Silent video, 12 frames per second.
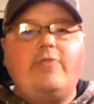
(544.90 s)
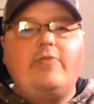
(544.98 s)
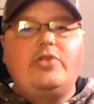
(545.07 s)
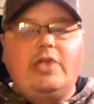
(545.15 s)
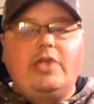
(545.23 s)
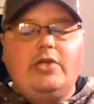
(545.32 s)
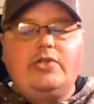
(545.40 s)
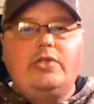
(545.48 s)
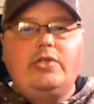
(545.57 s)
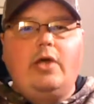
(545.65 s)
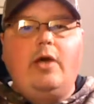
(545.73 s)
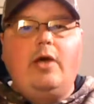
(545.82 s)
or
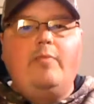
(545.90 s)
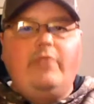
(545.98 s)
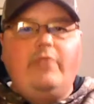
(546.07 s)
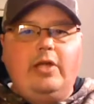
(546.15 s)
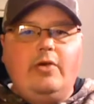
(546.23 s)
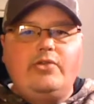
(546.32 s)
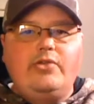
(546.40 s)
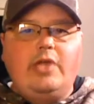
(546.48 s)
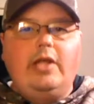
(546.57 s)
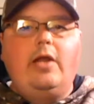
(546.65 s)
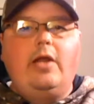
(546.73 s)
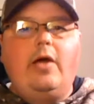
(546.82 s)
6 videos,
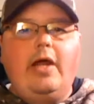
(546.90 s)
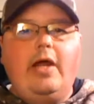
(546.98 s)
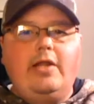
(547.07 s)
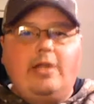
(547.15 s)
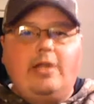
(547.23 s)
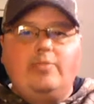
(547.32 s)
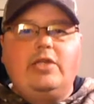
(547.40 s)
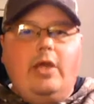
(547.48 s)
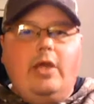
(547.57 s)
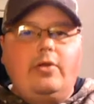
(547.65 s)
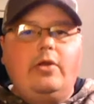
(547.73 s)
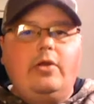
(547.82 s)
and then I'll edit them
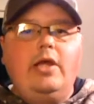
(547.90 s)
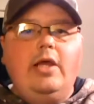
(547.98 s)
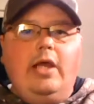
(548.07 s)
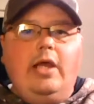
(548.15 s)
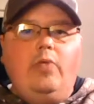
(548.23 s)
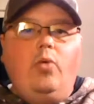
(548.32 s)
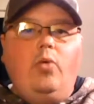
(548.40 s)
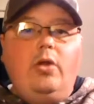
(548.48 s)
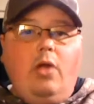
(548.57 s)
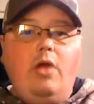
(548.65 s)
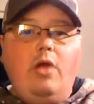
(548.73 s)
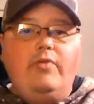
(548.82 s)
together in
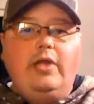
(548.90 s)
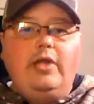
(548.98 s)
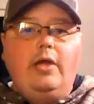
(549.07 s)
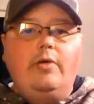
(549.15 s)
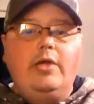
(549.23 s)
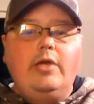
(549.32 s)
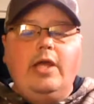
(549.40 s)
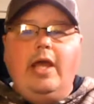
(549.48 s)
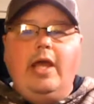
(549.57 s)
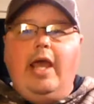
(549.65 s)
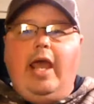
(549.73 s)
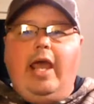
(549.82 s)
one long video,
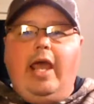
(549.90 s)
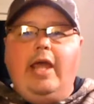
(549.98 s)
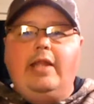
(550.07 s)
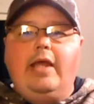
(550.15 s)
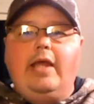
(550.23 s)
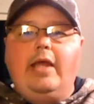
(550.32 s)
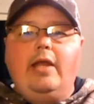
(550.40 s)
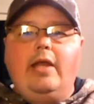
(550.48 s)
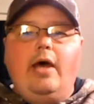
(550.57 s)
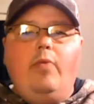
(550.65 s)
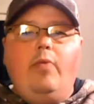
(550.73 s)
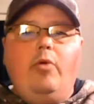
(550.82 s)
and then
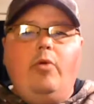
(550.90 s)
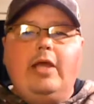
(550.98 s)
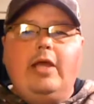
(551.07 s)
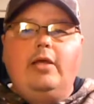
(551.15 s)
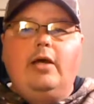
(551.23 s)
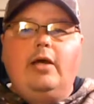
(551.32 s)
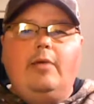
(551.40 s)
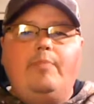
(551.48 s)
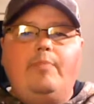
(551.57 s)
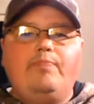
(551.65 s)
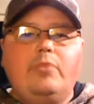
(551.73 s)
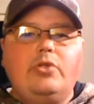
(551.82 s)
we'll make
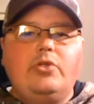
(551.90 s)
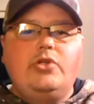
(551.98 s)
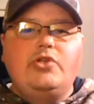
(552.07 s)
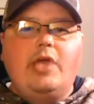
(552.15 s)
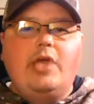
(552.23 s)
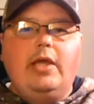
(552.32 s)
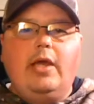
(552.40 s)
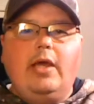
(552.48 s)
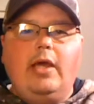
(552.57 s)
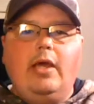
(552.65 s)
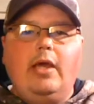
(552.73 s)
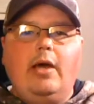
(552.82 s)
just like
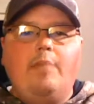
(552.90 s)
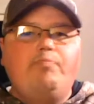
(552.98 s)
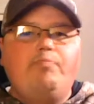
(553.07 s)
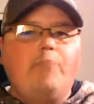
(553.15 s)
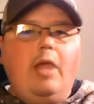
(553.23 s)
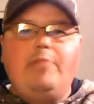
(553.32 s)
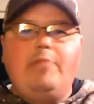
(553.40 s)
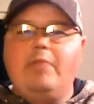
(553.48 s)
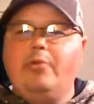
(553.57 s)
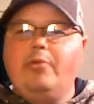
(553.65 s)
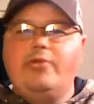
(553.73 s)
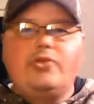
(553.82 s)
a
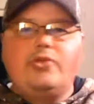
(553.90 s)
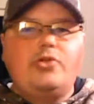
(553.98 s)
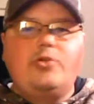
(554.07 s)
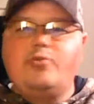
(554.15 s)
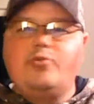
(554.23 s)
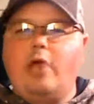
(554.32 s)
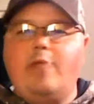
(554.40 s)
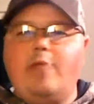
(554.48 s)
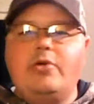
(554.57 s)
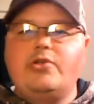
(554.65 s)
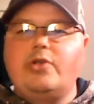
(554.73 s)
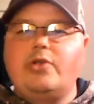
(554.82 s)
people's or a
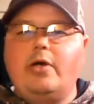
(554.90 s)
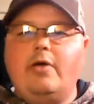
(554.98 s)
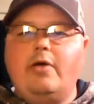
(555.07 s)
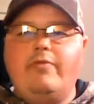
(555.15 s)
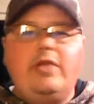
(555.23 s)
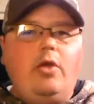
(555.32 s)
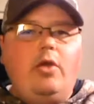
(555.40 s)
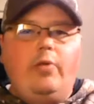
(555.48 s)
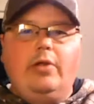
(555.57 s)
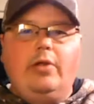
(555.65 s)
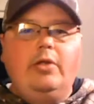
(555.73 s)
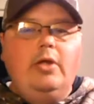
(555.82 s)
subscriber's video
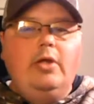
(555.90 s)
reel.